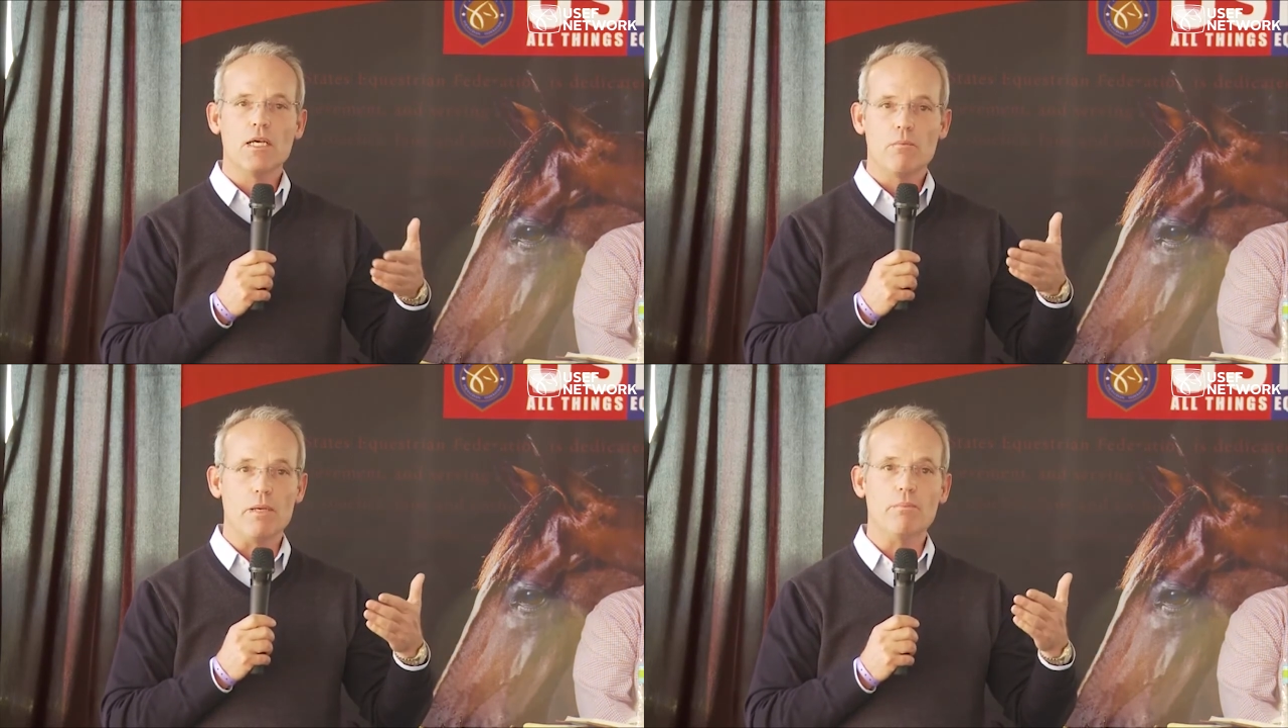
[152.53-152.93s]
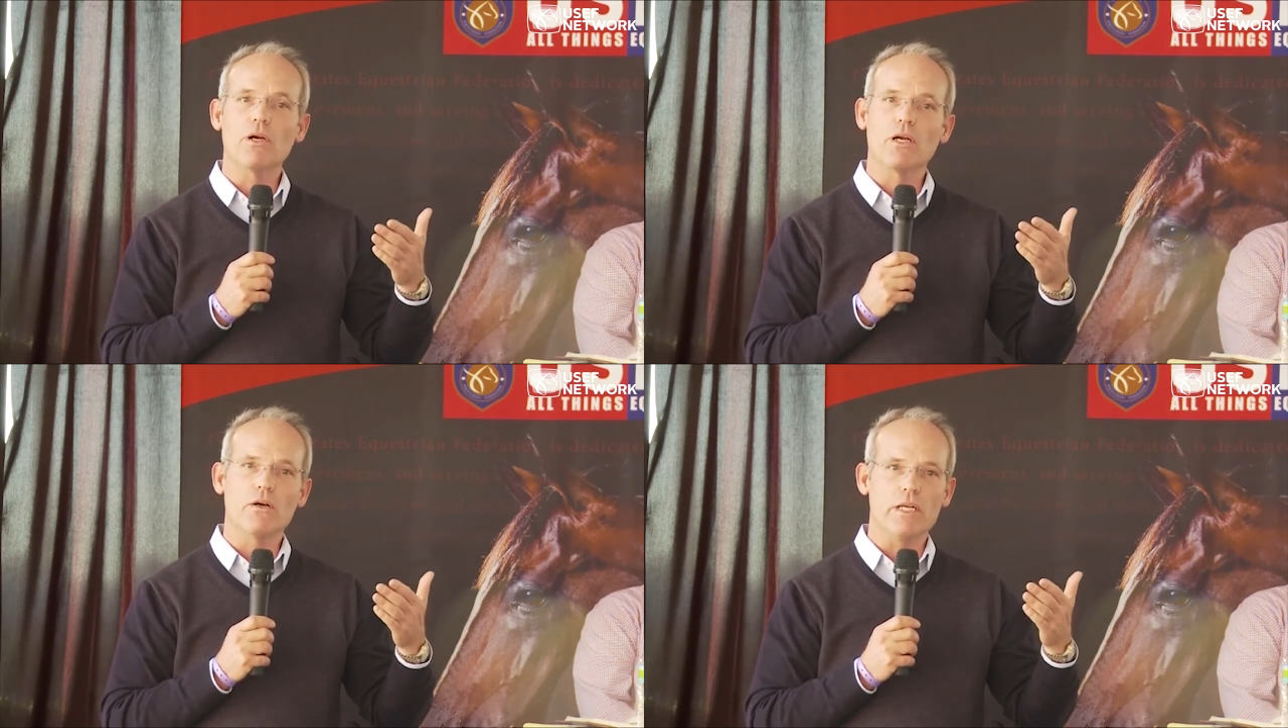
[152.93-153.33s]
People are
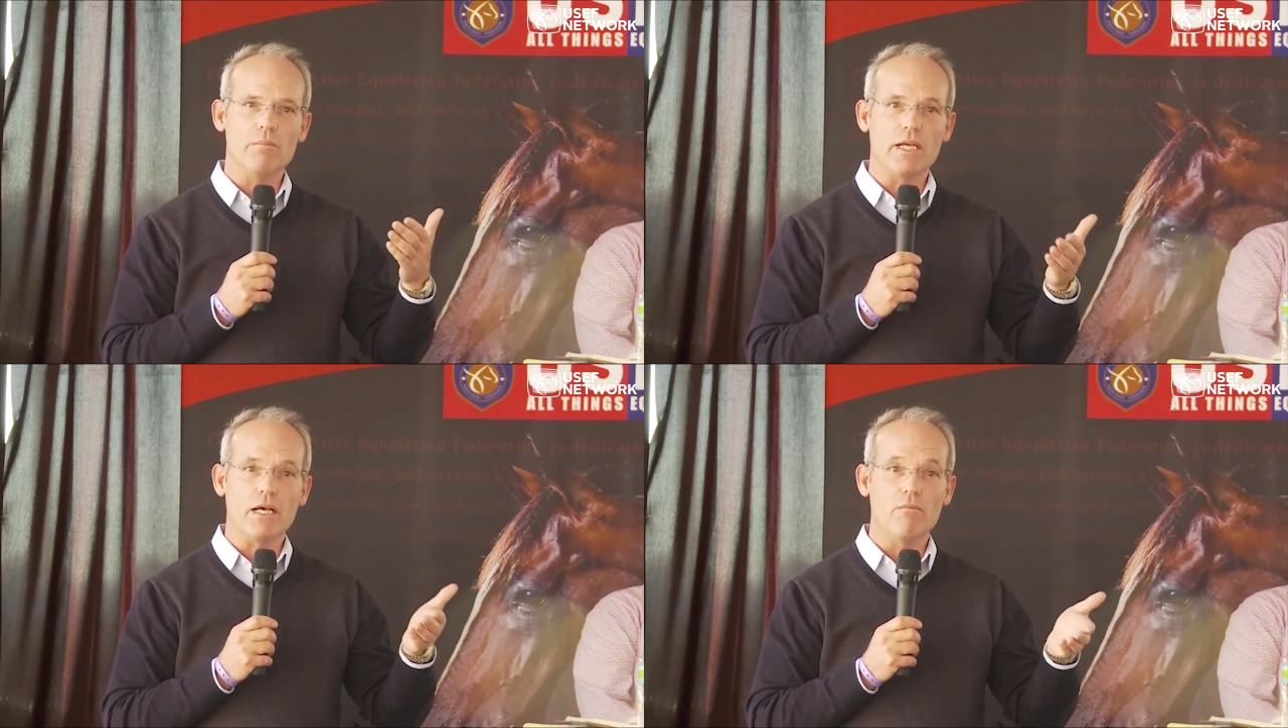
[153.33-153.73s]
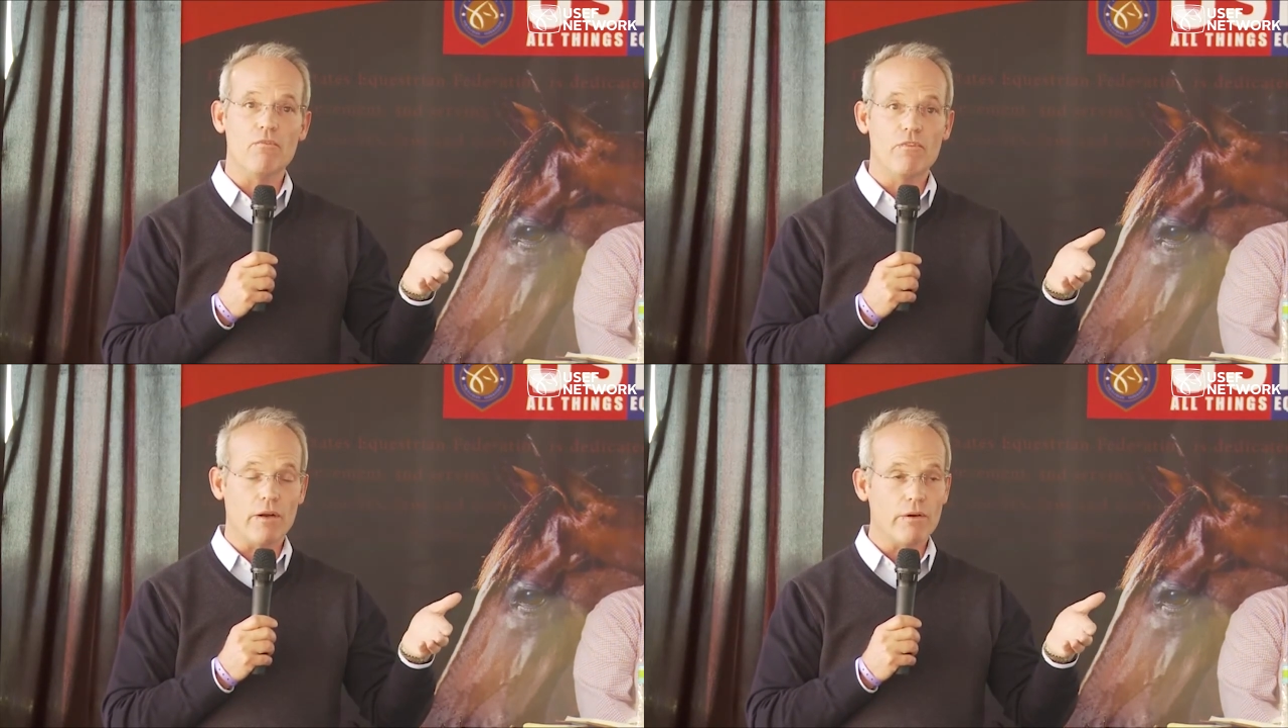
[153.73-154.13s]
going to become
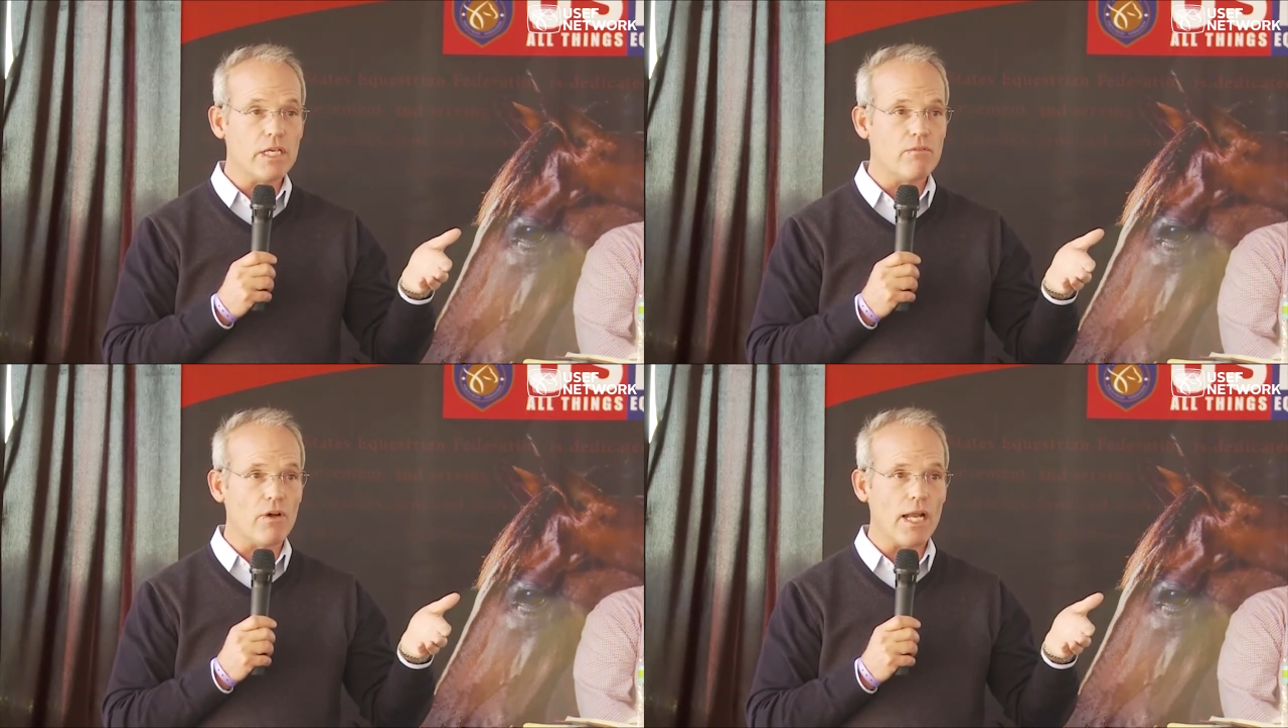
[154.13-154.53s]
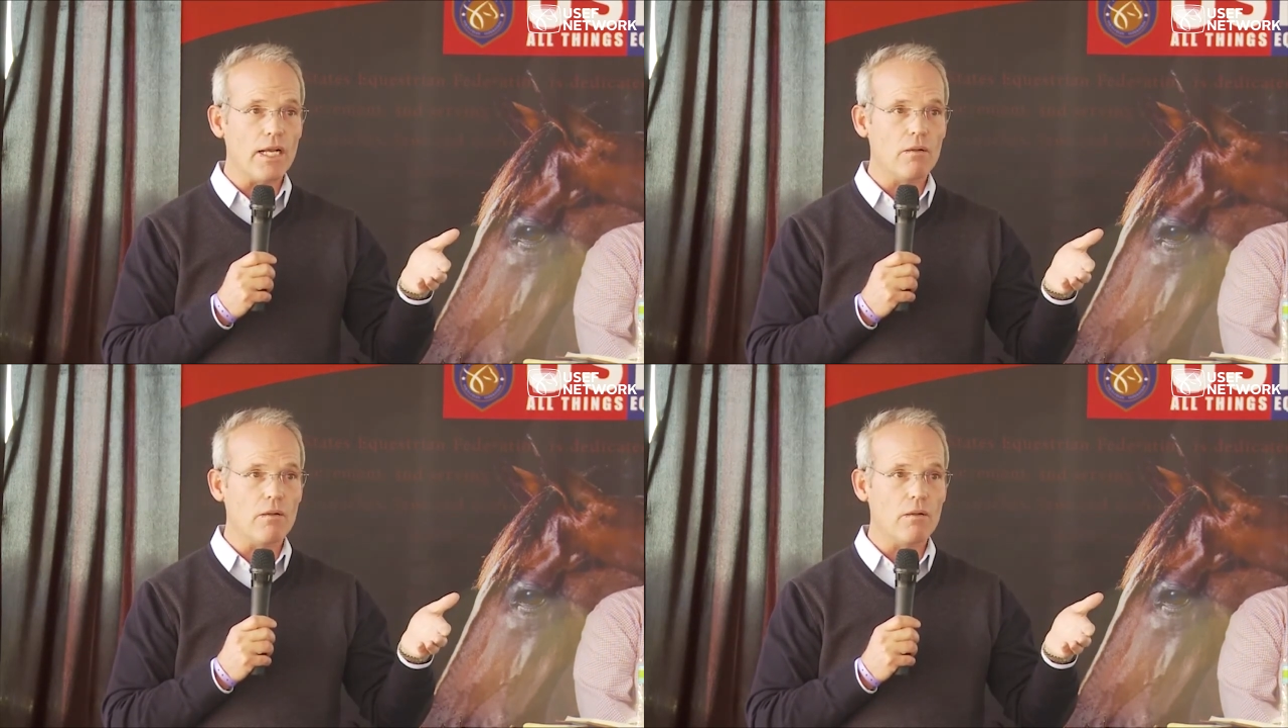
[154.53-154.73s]
very divided